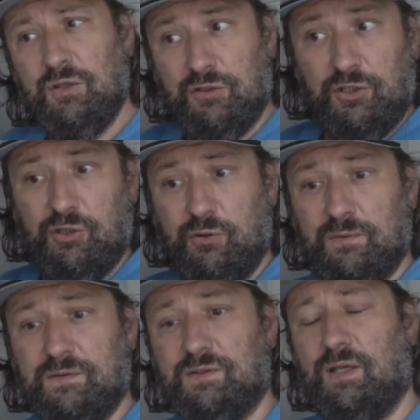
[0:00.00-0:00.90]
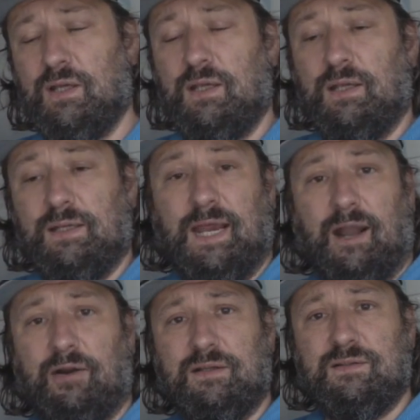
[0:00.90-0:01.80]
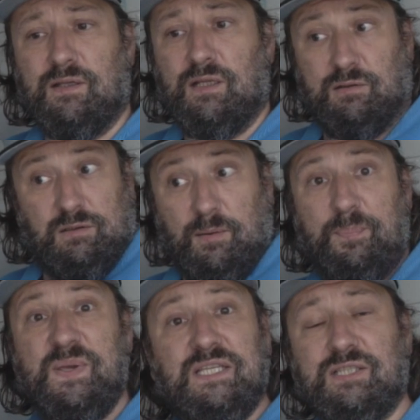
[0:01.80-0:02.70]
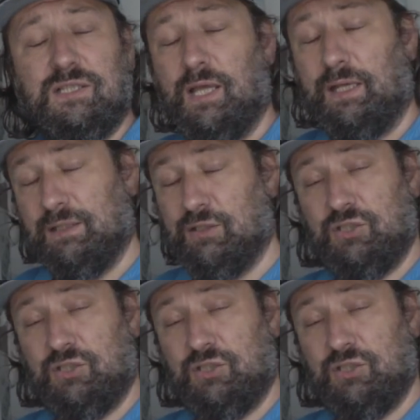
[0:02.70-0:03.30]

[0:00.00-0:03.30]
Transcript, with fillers: to use Garretts, and it's a beast. Like, it's